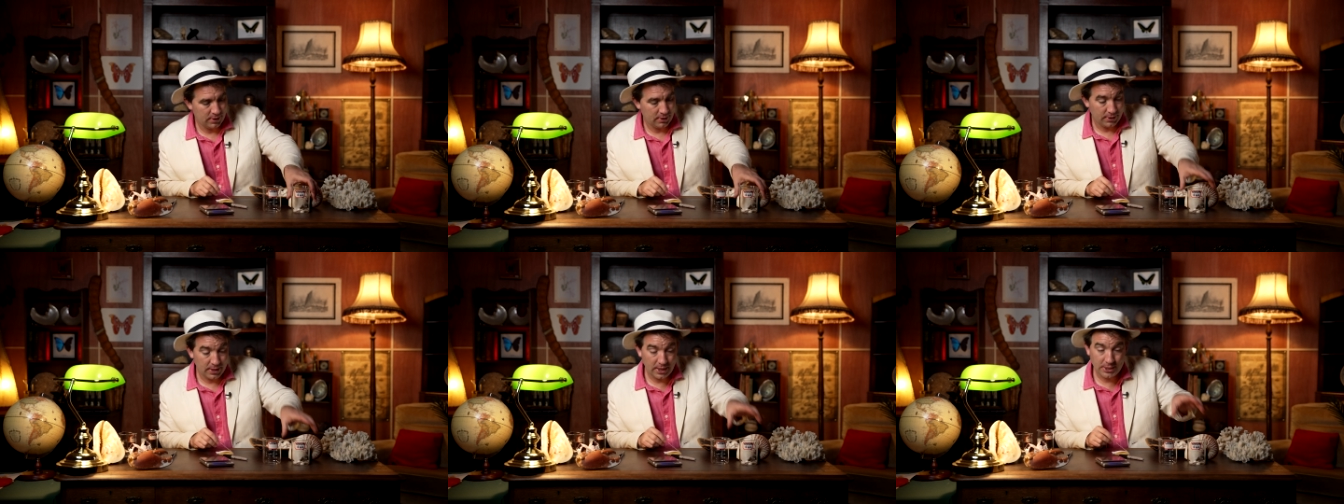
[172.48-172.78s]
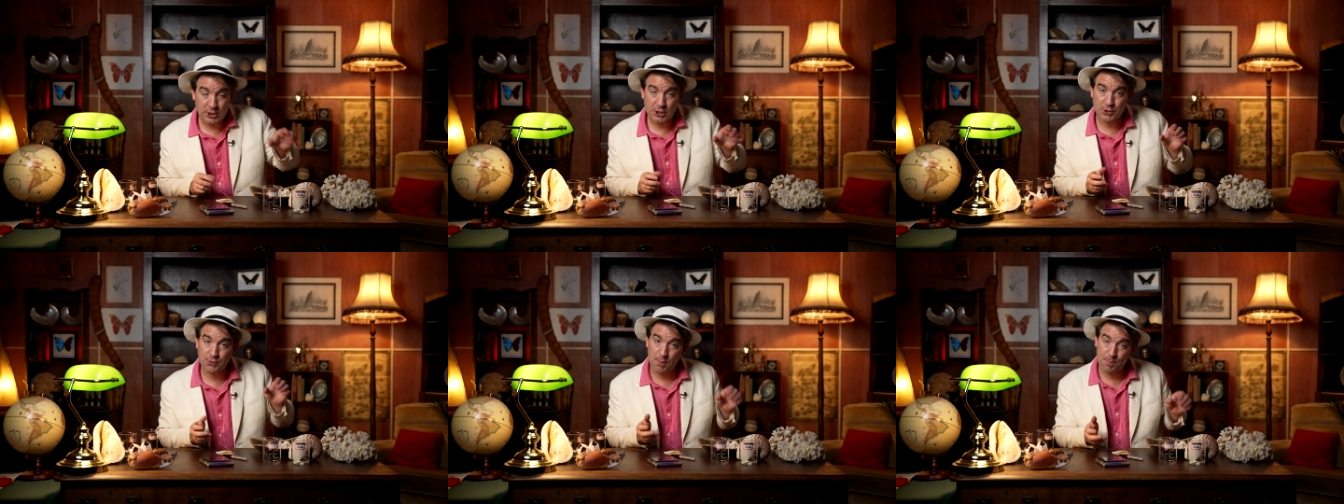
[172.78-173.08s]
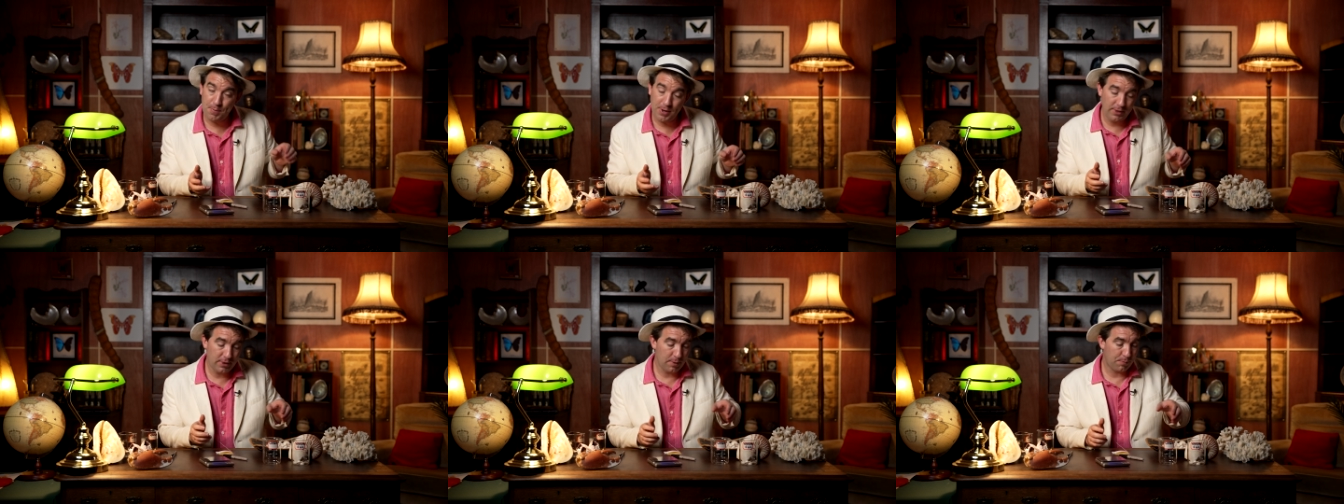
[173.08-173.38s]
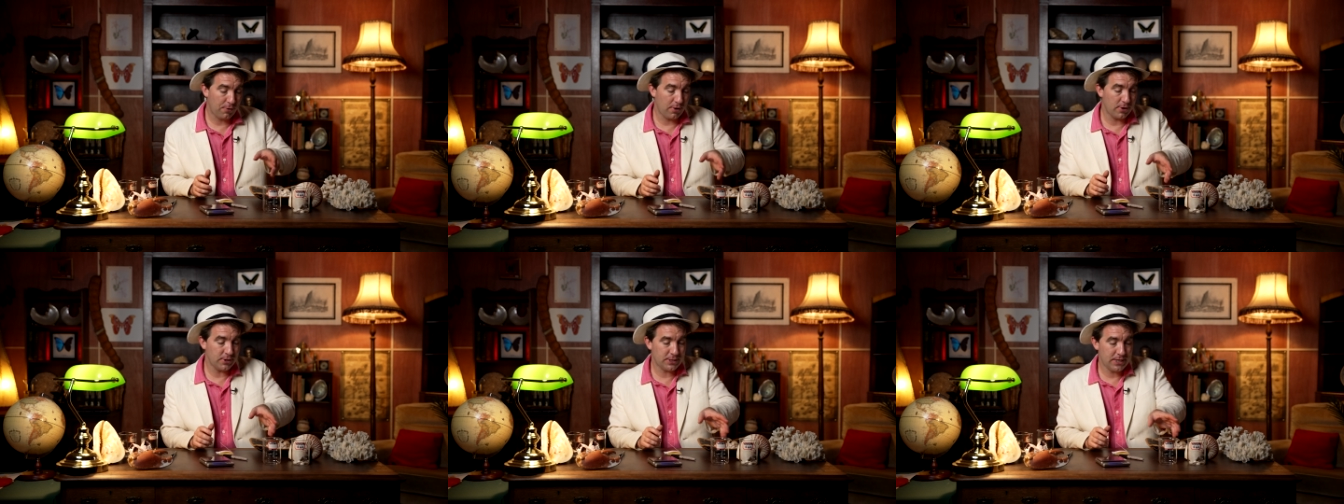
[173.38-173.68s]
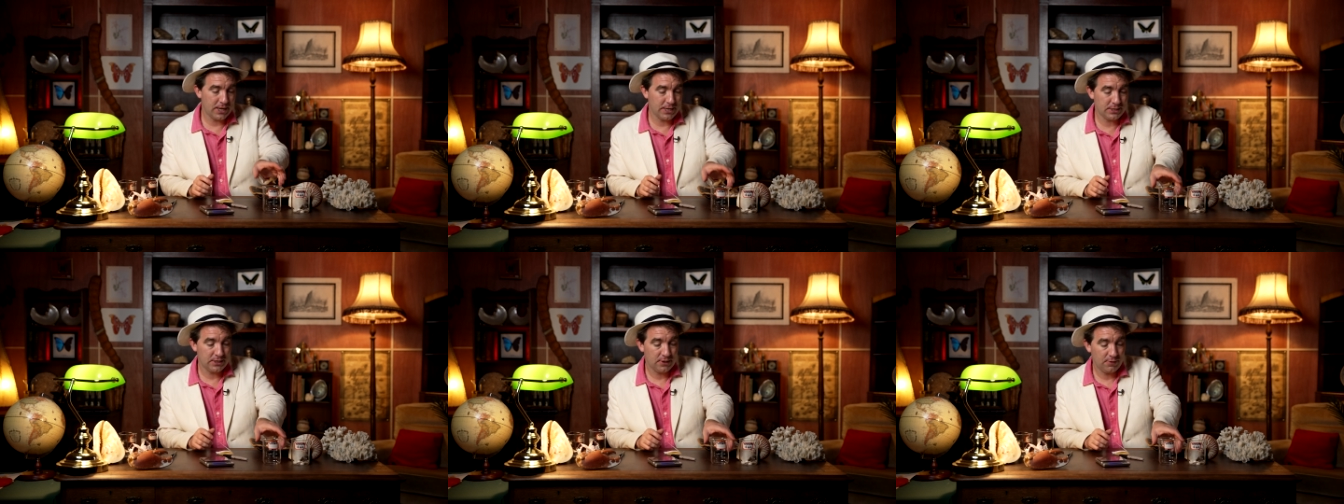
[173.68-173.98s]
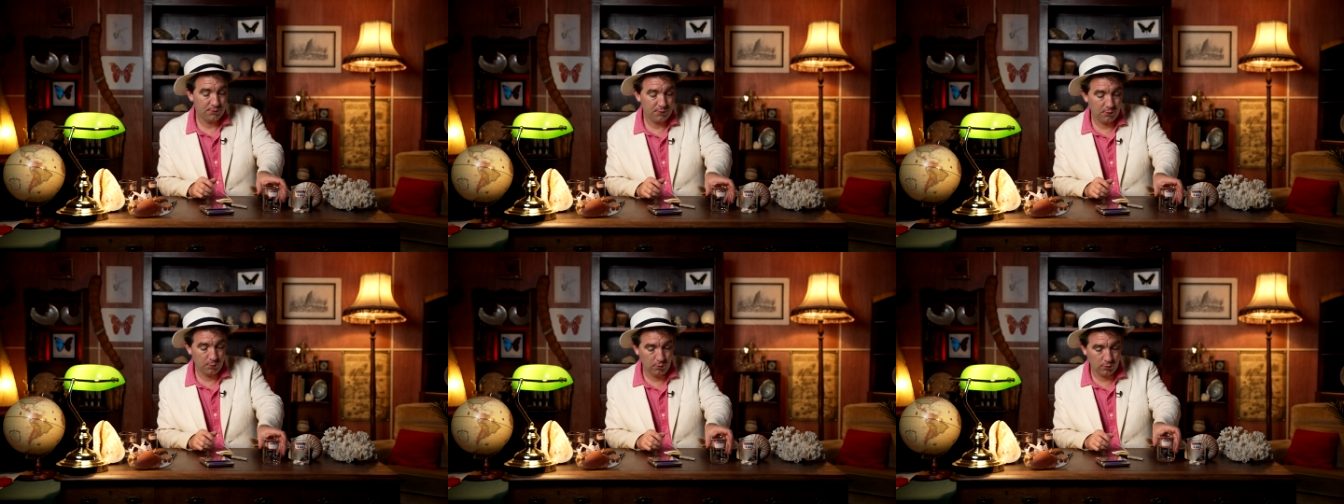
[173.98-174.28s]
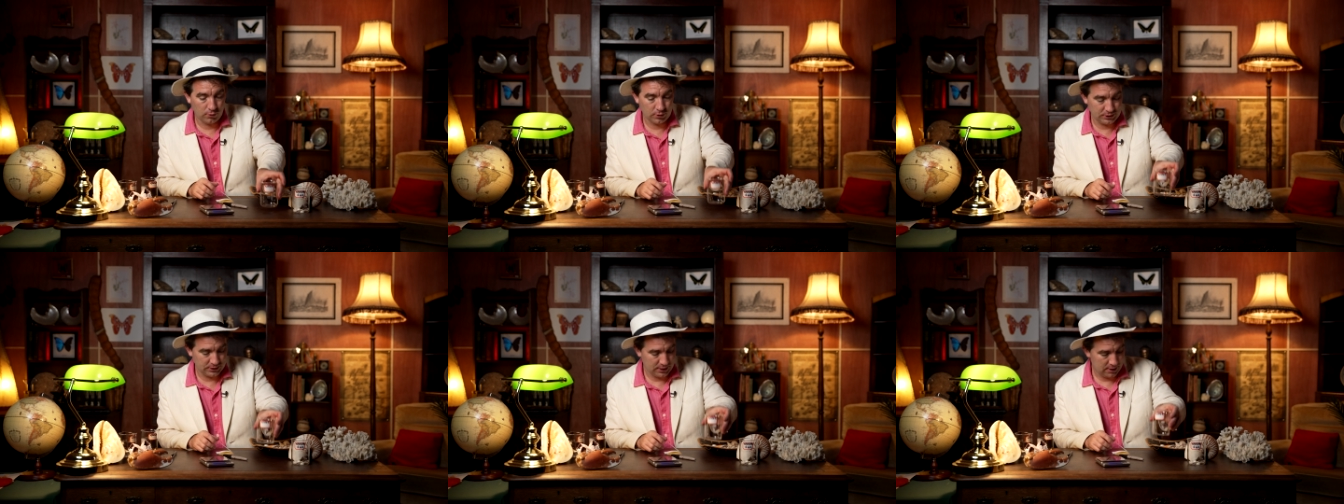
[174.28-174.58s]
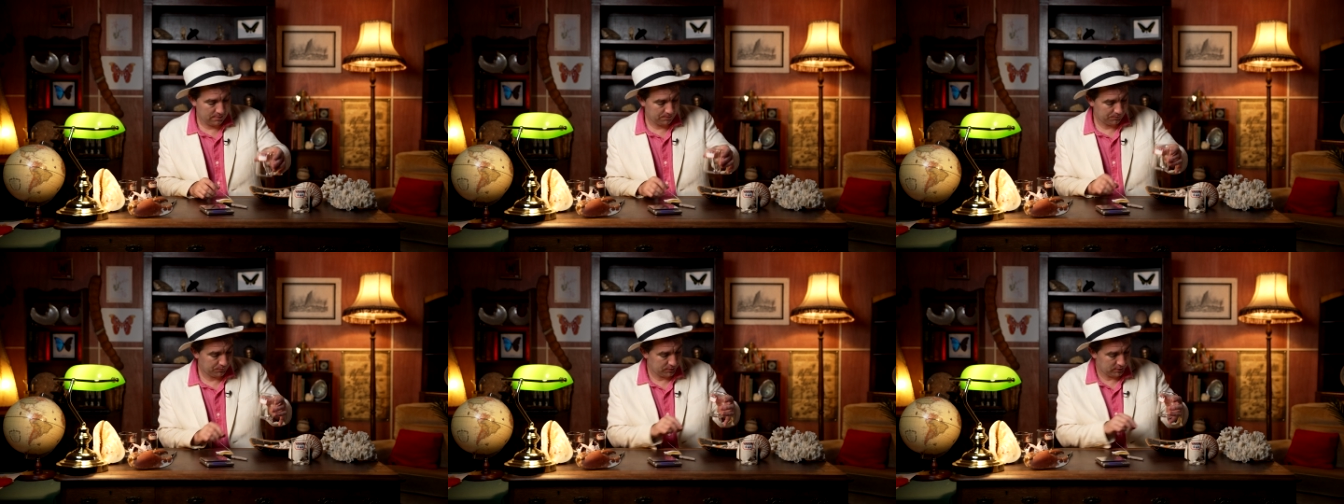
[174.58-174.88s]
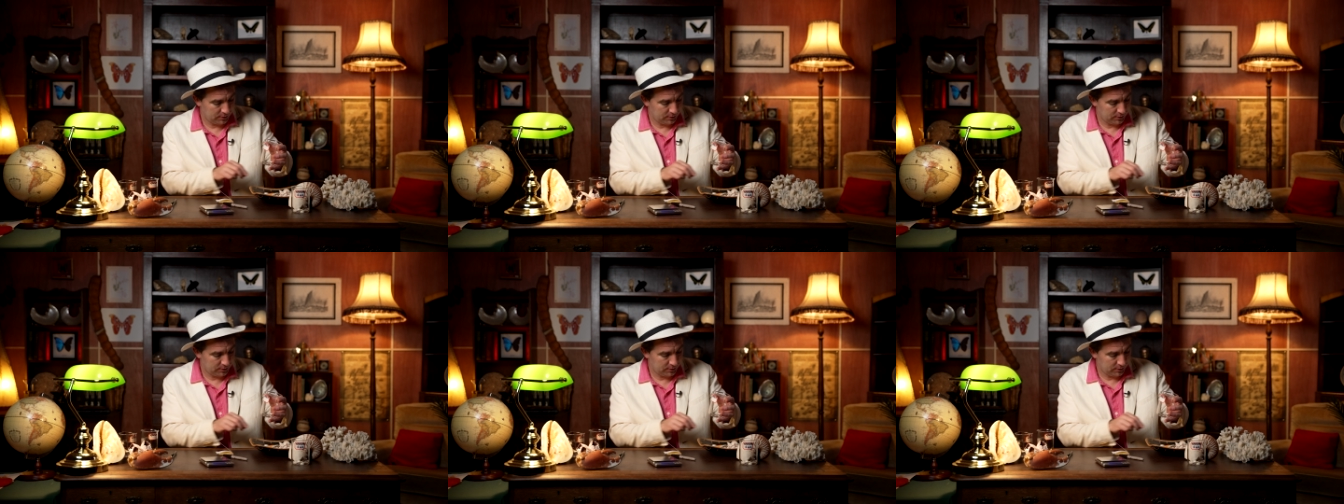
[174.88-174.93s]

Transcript: Then just repeat the process for water.